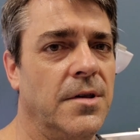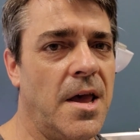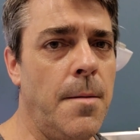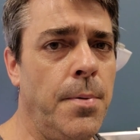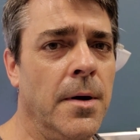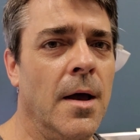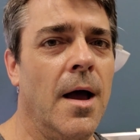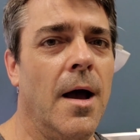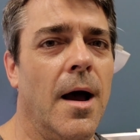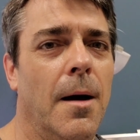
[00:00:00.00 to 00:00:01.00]
tip,
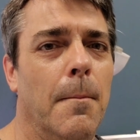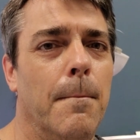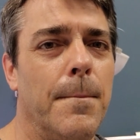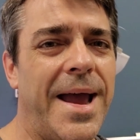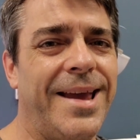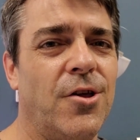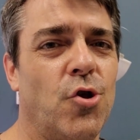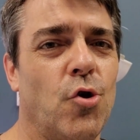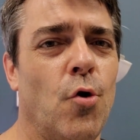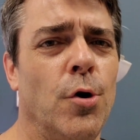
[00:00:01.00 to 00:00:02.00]
make
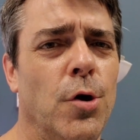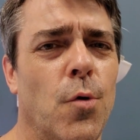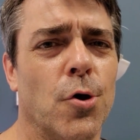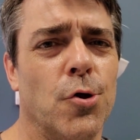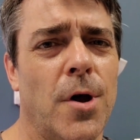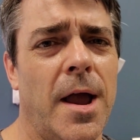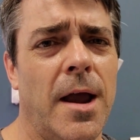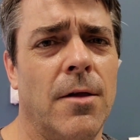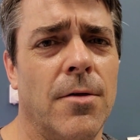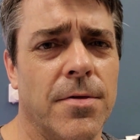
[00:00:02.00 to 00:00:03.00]
sure you wash your
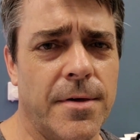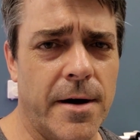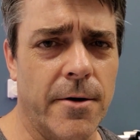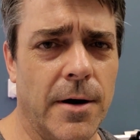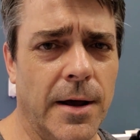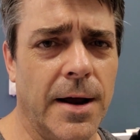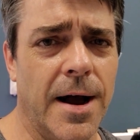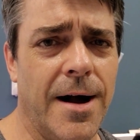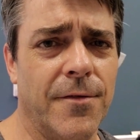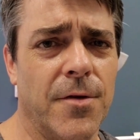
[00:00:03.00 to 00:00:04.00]
hands thoroughly
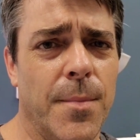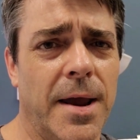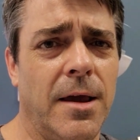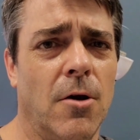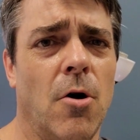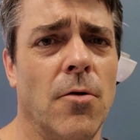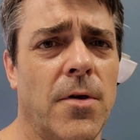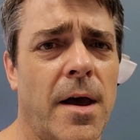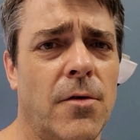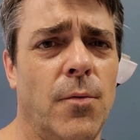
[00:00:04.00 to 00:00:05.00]
after making
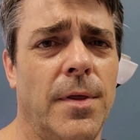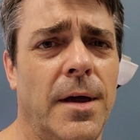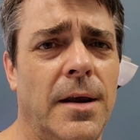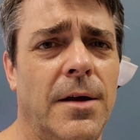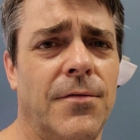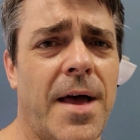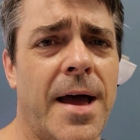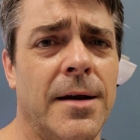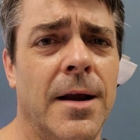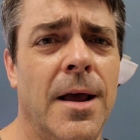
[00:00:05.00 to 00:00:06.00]
contact with any of
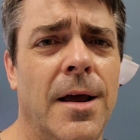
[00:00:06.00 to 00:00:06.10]
that.